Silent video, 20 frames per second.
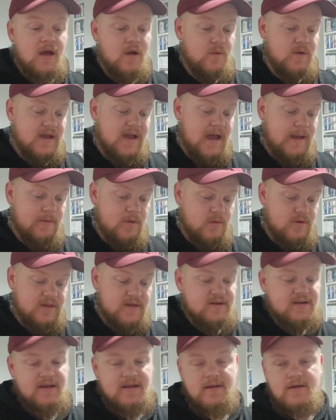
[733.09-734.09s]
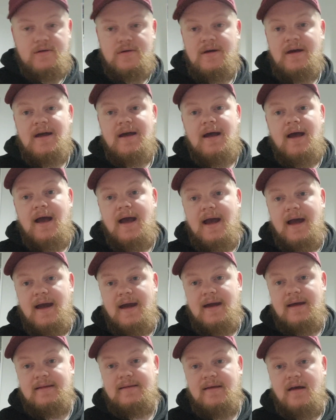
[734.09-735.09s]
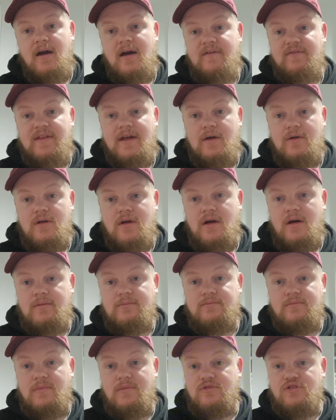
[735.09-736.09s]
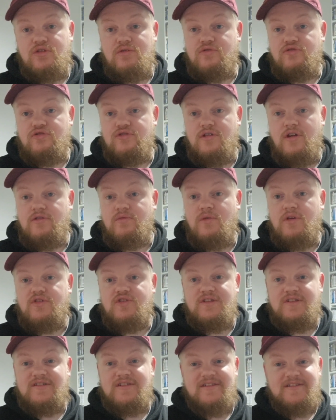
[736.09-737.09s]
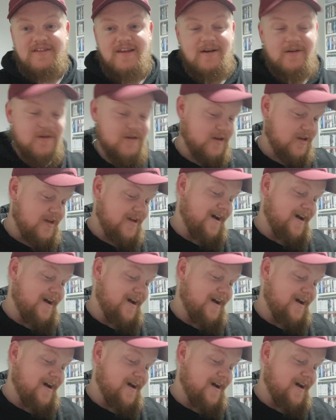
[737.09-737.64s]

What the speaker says: We came up with a deal and I've now got 200 odd watches to sell,